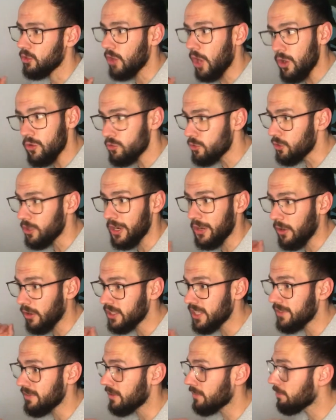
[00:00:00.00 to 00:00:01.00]
No ruler, not
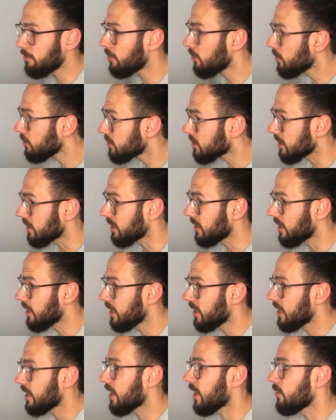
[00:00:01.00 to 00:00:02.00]
even Putin,
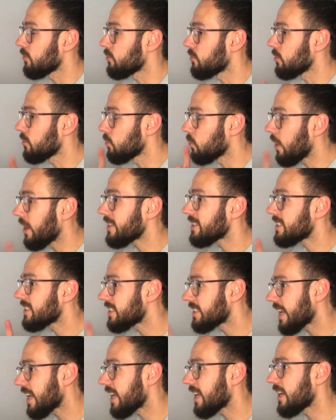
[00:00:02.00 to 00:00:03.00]
can rule one
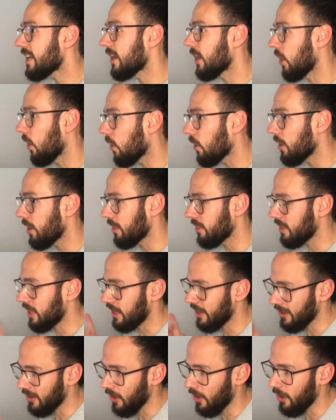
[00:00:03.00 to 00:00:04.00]
second longer
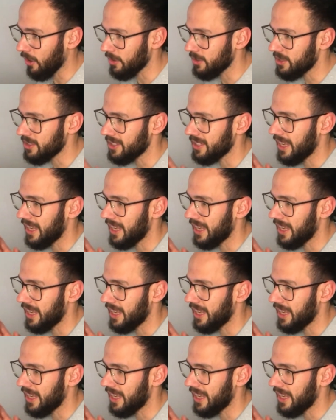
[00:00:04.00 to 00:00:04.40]
than God